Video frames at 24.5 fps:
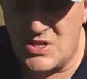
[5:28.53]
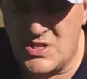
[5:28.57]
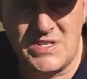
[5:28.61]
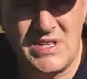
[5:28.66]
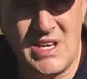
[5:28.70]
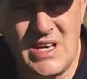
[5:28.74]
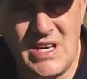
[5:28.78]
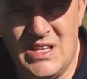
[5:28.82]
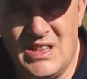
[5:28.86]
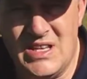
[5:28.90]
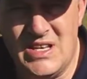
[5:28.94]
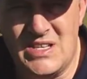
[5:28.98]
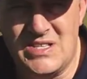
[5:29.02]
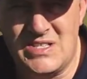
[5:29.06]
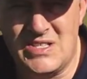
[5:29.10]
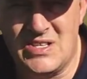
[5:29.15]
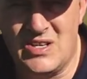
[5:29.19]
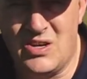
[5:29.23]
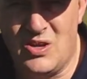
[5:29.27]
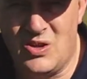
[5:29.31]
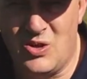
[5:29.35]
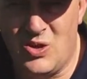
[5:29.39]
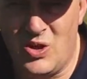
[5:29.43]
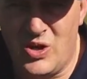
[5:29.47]
seen this
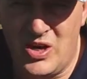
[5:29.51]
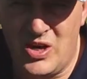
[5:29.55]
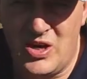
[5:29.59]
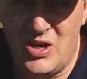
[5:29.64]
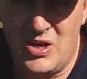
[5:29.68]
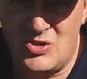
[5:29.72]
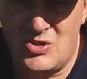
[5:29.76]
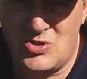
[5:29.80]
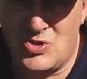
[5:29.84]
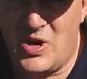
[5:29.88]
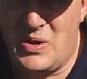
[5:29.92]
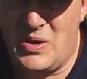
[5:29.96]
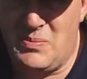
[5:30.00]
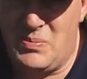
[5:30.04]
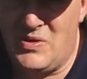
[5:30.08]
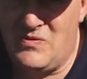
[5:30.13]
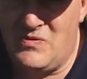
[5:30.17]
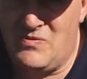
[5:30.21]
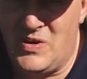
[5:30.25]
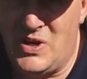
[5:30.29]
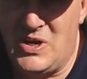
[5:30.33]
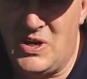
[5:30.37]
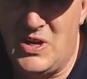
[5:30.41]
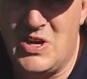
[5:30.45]
in a lot of
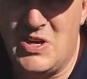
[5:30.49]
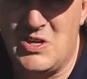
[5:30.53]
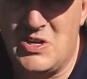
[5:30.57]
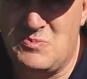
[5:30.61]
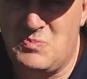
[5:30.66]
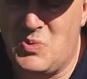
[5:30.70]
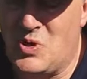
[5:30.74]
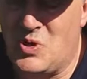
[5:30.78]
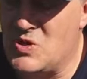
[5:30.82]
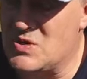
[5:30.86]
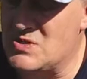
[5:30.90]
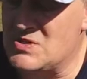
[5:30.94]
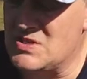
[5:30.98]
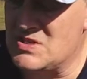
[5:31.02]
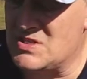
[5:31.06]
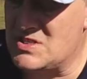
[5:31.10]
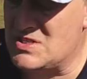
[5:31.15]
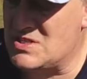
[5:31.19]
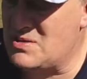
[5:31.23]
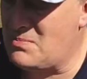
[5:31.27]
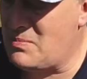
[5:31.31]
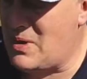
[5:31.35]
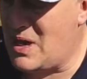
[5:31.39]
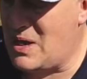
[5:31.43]
tramping videos because
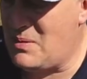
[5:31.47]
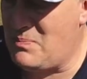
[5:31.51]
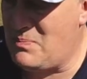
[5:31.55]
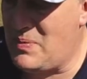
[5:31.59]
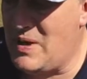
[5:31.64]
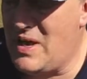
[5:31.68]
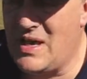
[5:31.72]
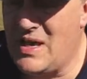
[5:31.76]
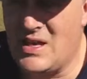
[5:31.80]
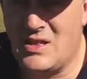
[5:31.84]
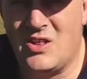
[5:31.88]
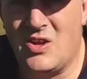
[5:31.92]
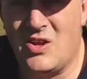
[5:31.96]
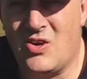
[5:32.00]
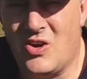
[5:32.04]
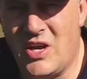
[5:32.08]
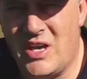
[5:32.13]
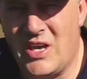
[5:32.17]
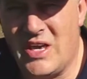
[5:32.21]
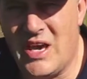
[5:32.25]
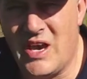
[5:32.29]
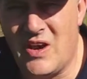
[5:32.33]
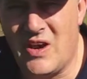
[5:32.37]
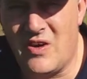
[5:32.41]
it's the main pack that I
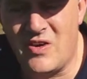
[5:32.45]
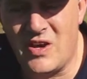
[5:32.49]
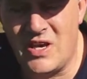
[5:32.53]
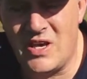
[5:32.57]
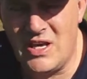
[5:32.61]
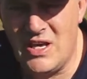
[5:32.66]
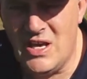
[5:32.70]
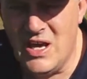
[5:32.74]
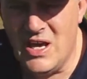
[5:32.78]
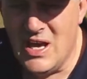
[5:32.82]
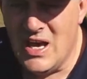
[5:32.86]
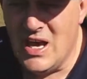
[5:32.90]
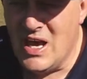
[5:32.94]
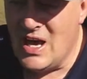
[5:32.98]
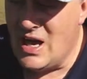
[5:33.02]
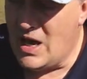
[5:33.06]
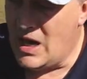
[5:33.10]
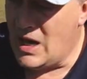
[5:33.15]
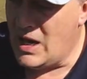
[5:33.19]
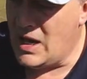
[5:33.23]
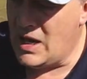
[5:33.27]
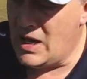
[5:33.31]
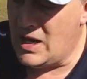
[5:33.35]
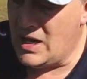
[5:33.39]
carry.
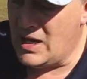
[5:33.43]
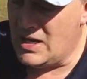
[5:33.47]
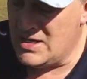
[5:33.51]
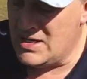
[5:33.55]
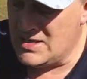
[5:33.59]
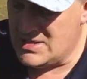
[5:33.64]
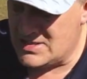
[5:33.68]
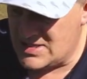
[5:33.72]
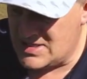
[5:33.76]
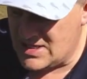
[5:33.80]
It's